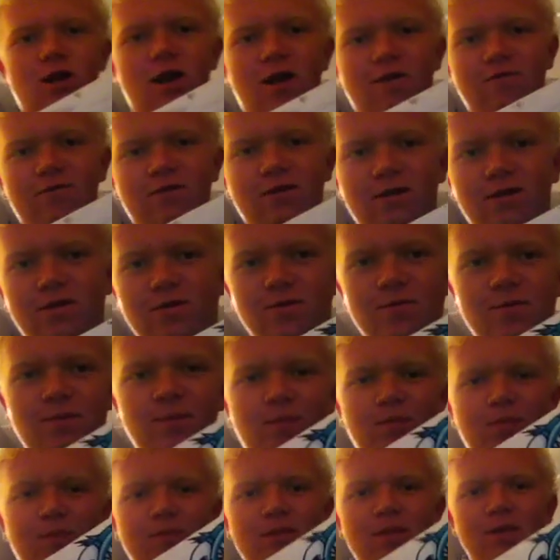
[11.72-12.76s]
graphic,
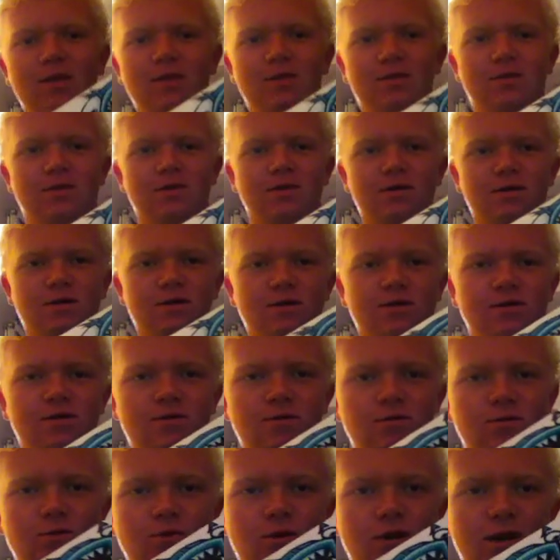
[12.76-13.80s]
by
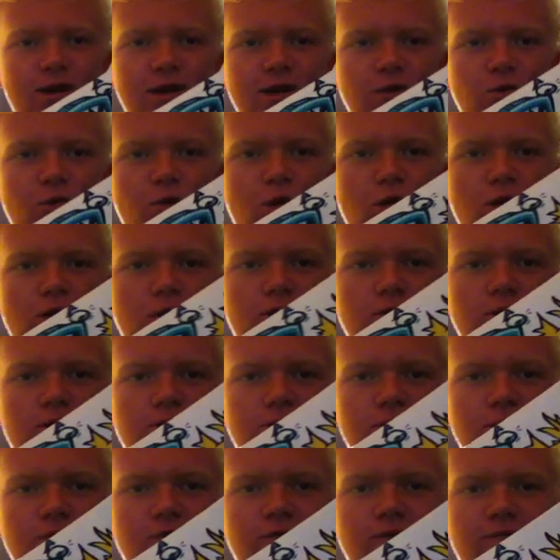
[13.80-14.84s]

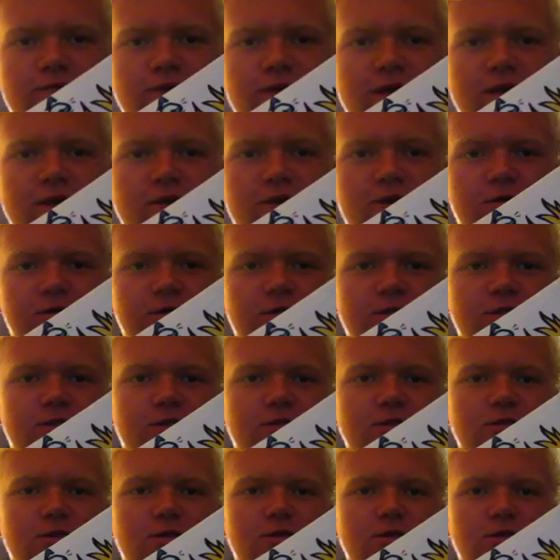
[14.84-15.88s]
Ewok, the graffiti
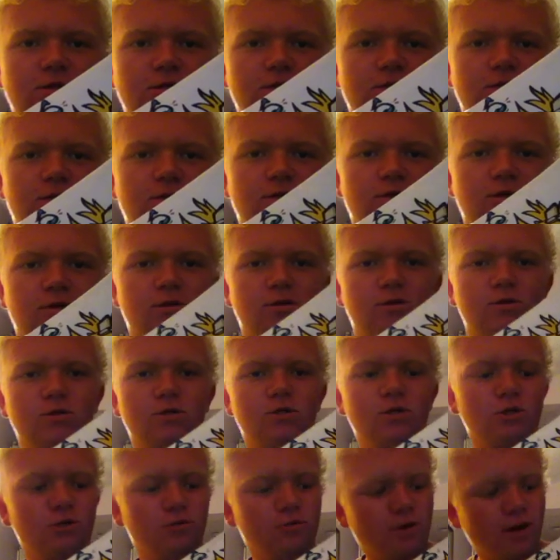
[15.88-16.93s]
artist. The
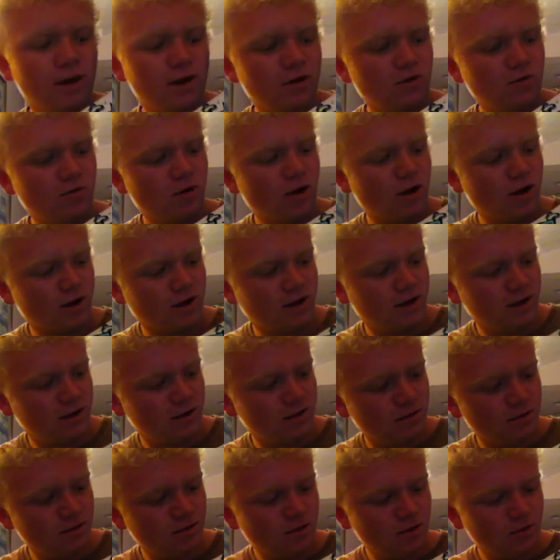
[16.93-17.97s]
dude riding a rocket,
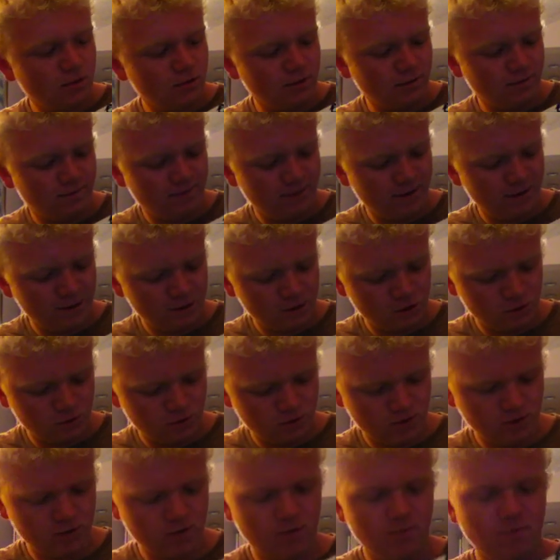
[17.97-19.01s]
holding a fish
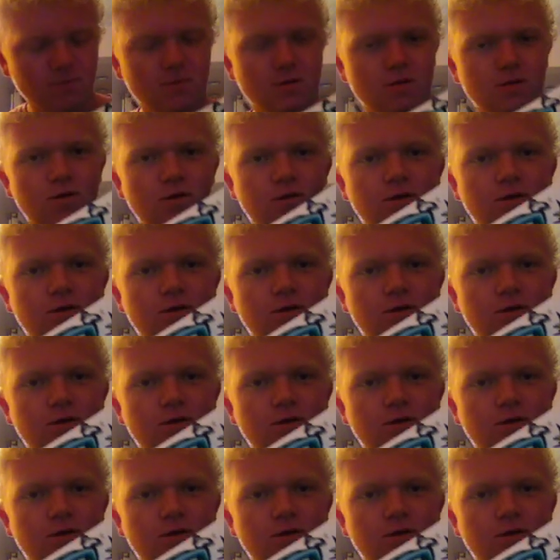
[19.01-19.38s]
with some